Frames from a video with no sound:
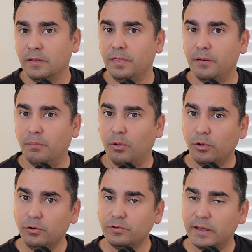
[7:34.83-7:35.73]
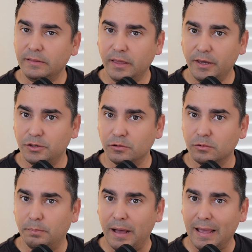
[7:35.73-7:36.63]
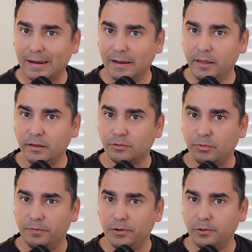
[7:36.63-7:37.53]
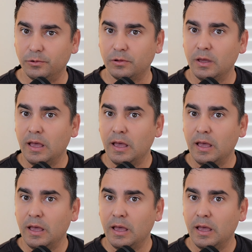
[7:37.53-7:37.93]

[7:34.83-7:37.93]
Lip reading: The more citations, backlinks, reviews,